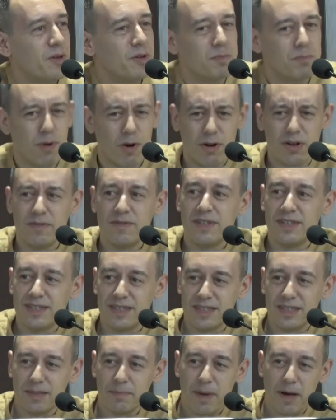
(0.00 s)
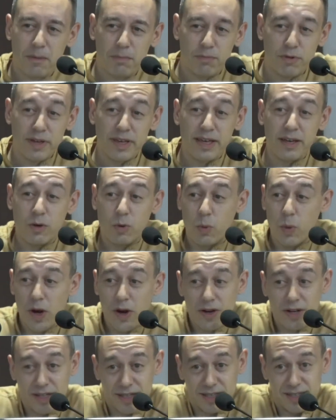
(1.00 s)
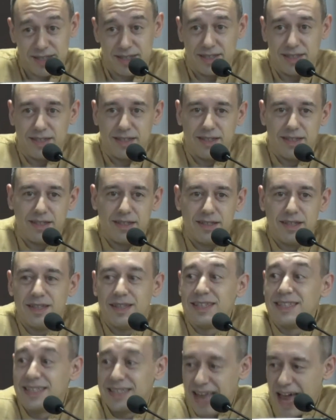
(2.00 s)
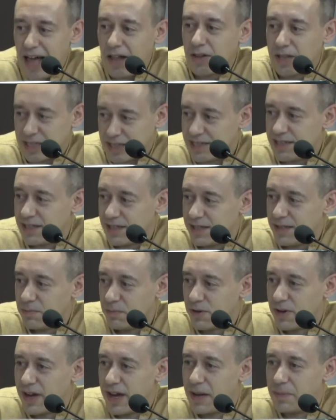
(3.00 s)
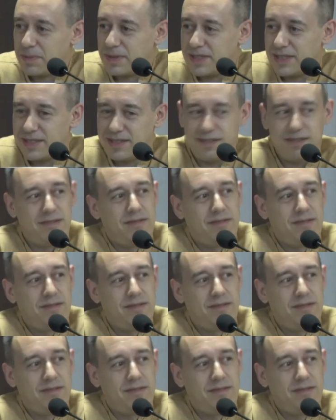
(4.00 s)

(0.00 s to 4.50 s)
Part of this is about bringing awareness to this talent, perhaps.